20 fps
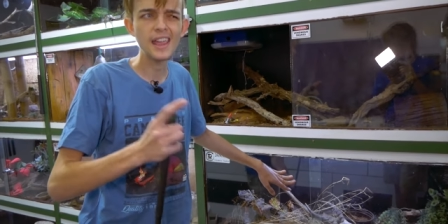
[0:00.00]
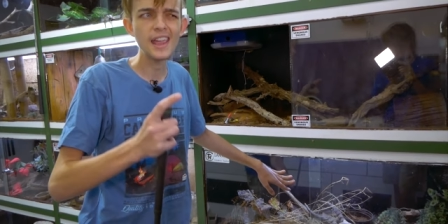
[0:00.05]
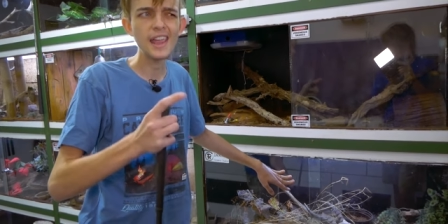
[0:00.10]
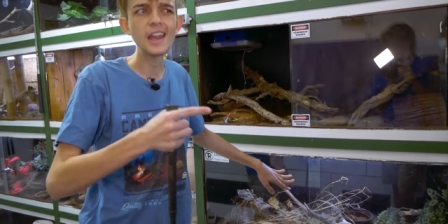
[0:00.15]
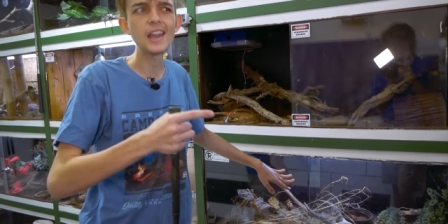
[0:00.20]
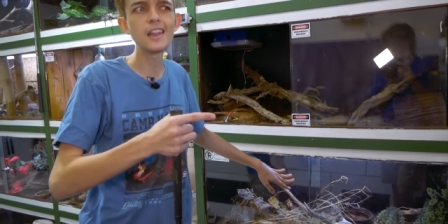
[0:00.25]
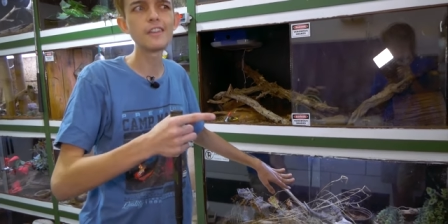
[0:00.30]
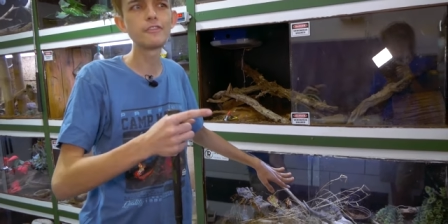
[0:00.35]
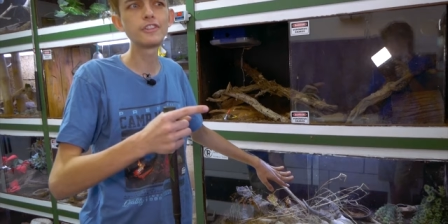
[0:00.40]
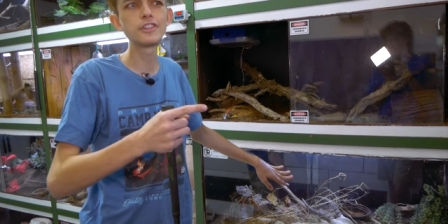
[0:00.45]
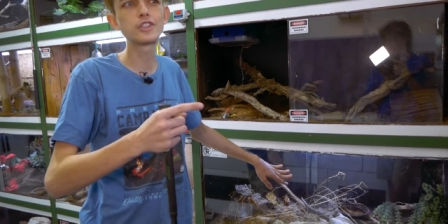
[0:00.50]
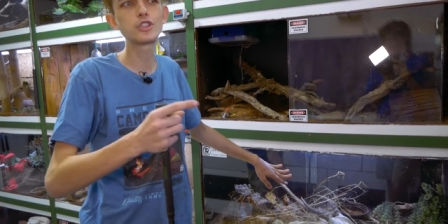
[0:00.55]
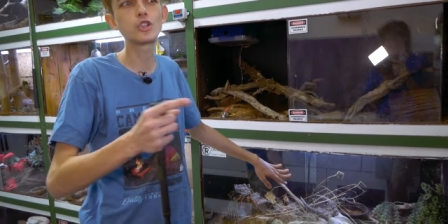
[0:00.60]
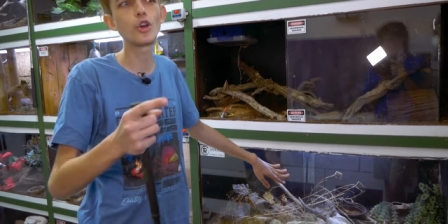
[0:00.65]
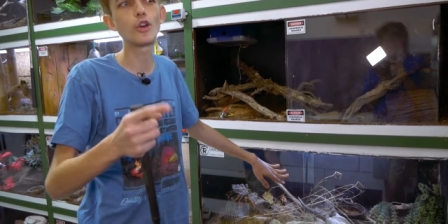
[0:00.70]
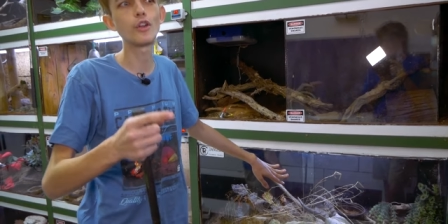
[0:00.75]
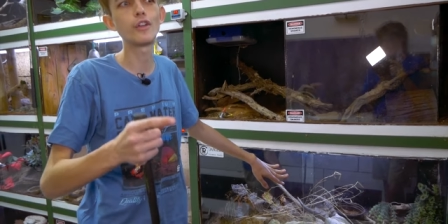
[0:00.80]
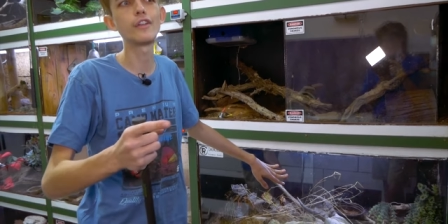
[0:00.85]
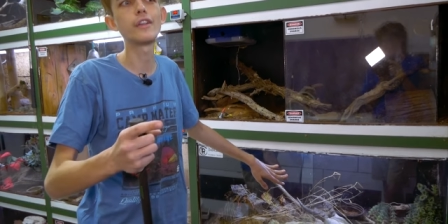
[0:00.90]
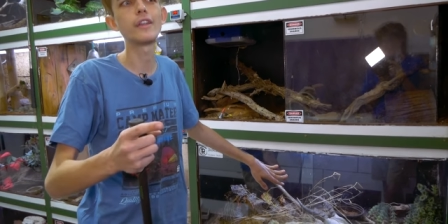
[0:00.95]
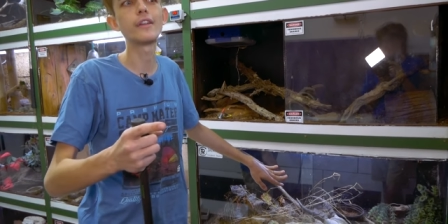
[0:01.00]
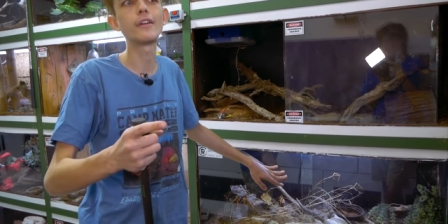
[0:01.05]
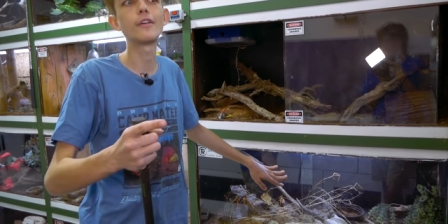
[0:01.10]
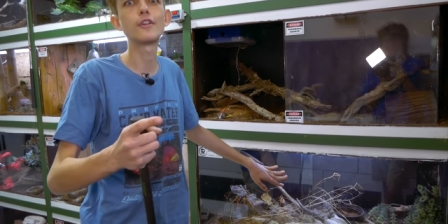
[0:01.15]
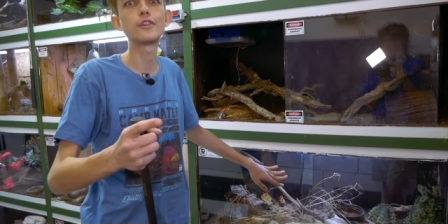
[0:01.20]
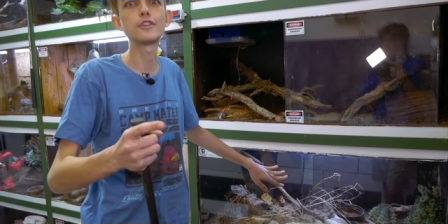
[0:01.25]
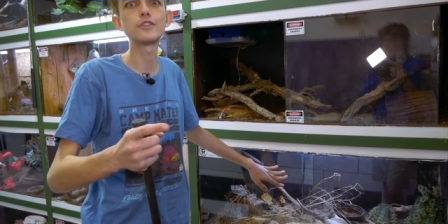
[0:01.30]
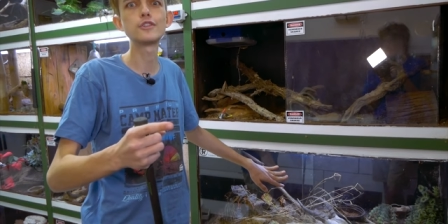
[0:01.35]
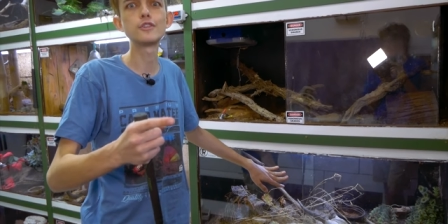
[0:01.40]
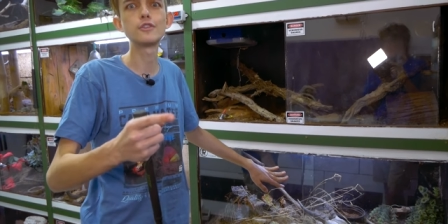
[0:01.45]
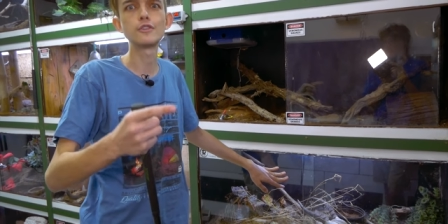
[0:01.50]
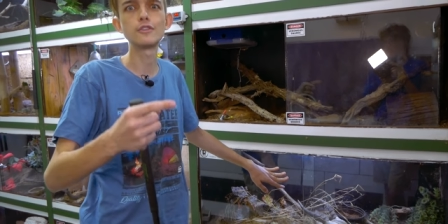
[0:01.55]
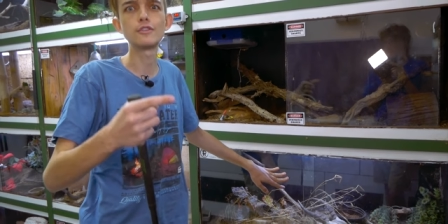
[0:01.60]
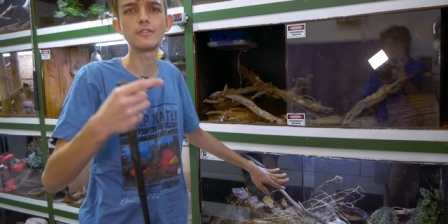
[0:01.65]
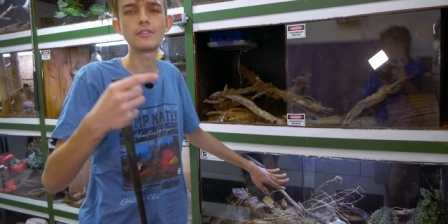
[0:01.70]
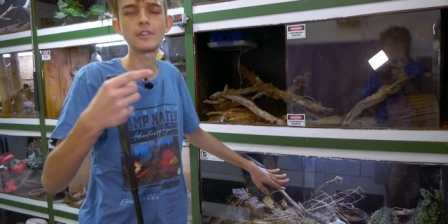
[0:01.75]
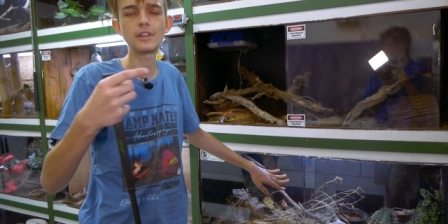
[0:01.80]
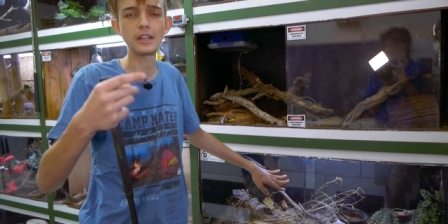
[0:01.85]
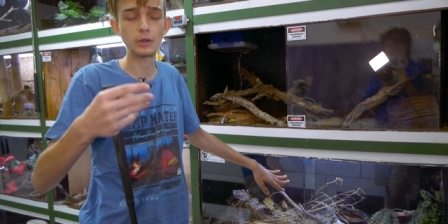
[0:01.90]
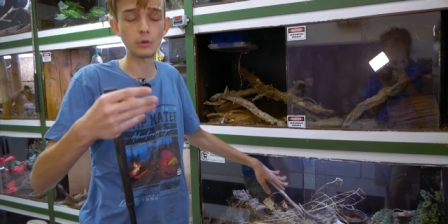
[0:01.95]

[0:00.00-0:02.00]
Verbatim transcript: Elephants go onto